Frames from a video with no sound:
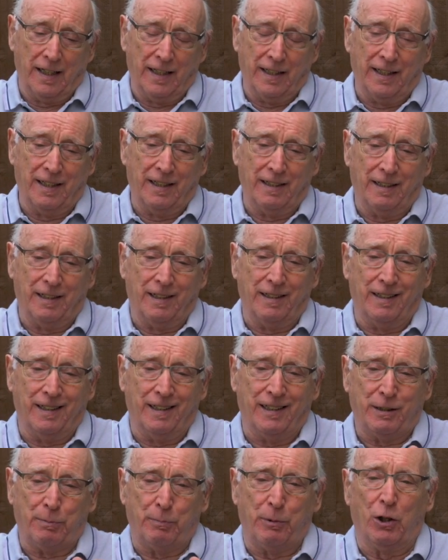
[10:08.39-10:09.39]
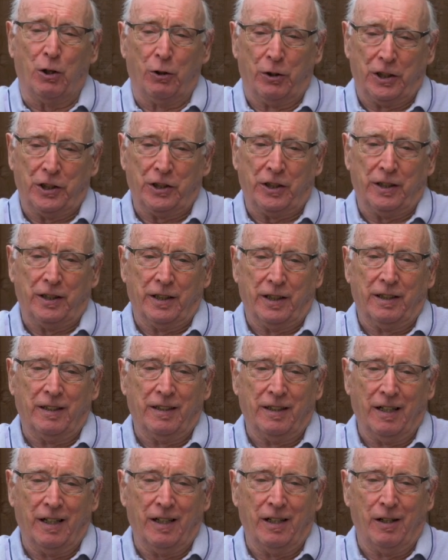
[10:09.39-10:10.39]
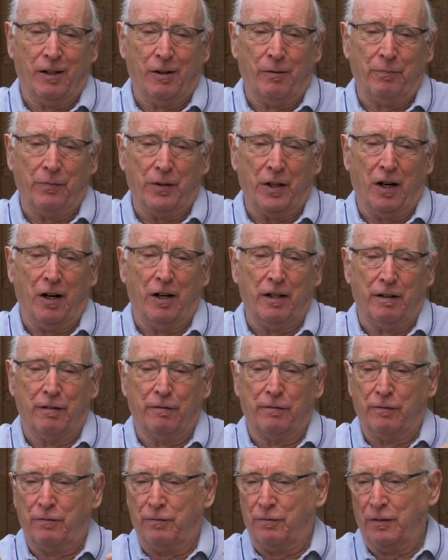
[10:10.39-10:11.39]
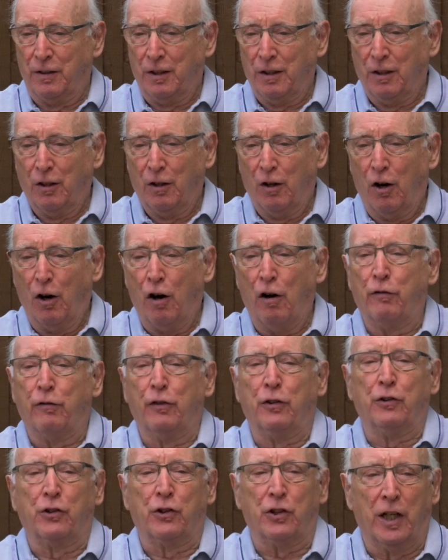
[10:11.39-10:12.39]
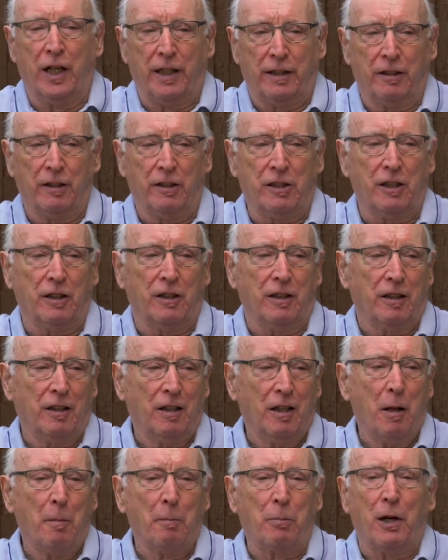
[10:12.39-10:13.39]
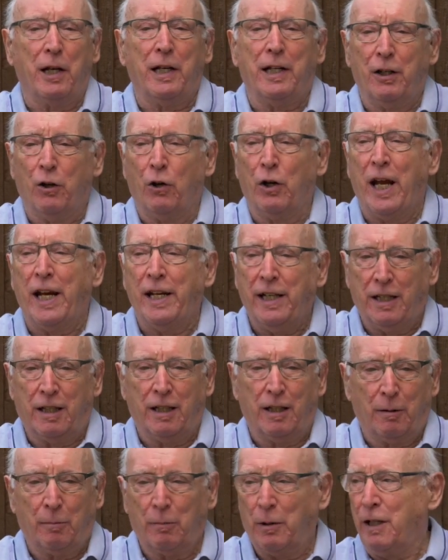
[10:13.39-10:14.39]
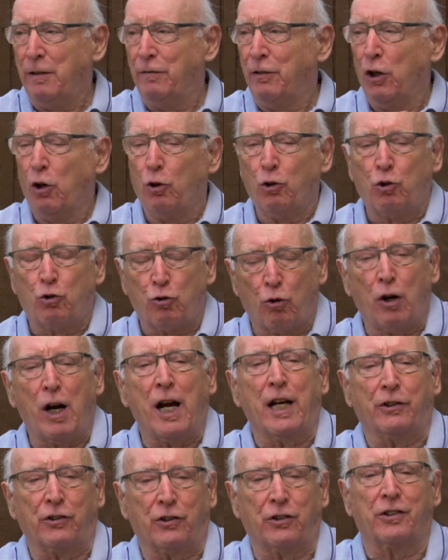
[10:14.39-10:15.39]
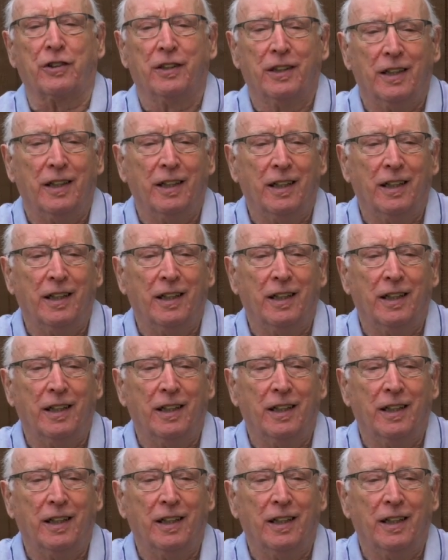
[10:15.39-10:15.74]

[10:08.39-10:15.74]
let's be honest here. I have often said that playing on anything, even on grass,